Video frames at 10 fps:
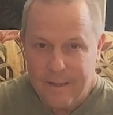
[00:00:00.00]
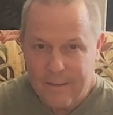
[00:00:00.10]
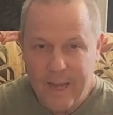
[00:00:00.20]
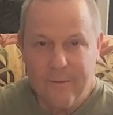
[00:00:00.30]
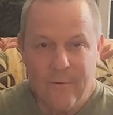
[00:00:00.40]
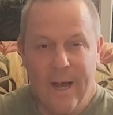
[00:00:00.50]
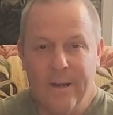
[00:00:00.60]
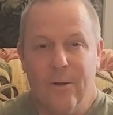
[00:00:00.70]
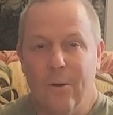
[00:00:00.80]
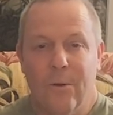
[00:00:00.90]
that
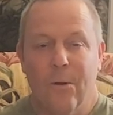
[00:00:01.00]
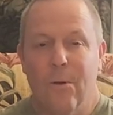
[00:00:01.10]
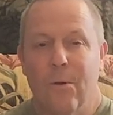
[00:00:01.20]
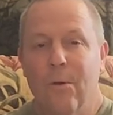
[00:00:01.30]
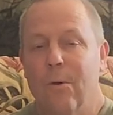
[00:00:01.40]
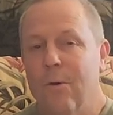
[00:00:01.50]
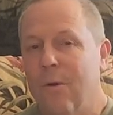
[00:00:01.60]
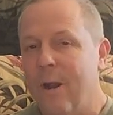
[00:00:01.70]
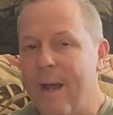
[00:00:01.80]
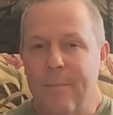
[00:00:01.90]

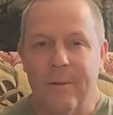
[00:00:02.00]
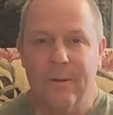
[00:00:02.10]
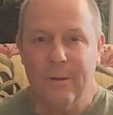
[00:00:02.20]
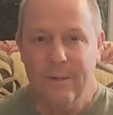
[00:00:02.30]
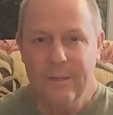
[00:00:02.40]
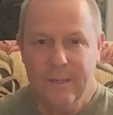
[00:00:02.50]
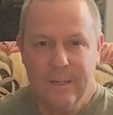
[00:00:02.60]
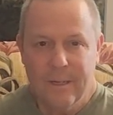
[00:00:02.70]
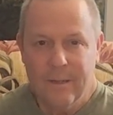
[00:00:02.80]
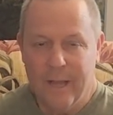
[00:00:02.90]
rhino rambler,
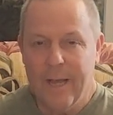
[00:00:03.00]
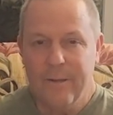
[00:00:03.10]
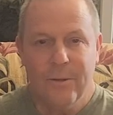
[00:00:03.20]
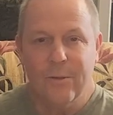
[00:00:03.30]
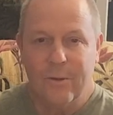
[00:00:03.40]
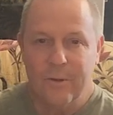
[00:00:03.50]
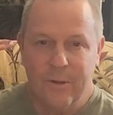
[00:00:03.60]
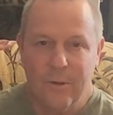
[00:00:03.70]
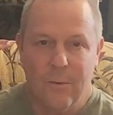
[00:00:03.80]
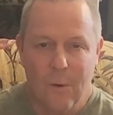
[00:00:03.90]
that
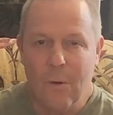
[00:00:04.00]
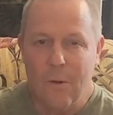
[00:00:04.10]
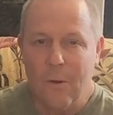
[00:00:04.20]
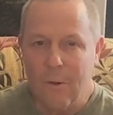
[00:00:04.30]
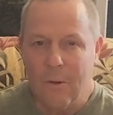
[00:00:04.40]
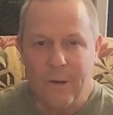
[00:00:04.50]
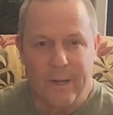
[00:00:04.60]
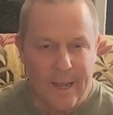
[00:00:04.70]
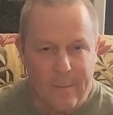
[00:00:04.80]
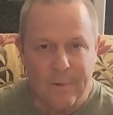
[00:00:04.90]
nuclear war
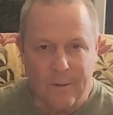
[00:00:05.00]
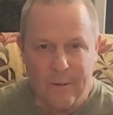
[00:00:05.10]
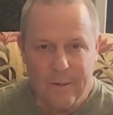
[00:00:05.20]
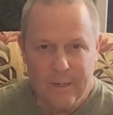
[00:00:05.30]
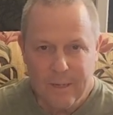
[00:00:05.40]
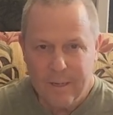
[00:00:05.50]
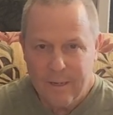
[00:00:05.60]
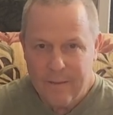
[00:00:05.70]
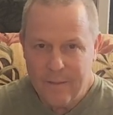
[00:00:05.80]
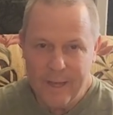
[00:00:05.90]
gambler,
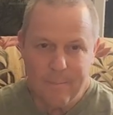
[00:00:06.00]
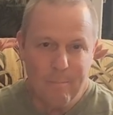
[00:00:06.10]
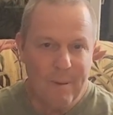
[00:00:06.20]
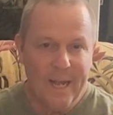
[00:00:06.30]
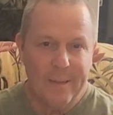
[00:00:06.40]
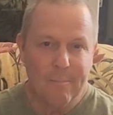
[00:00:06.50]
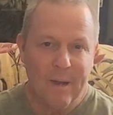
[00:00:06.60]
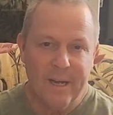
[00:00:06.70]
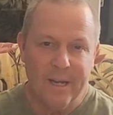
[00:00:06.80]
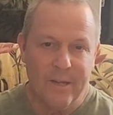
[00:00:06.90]
that
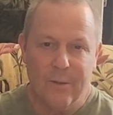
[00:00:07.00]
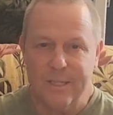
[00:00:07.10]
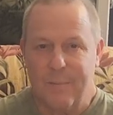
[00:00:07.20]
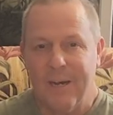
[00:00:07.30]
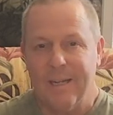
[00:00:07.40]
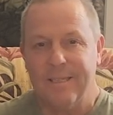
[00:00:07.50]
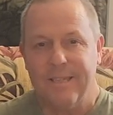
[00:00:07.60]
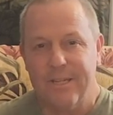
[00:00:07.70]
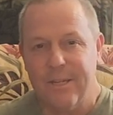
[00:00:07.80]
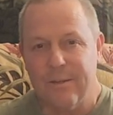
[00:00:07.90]
backbiting U.S.
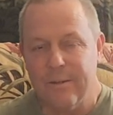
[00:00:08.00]
politician.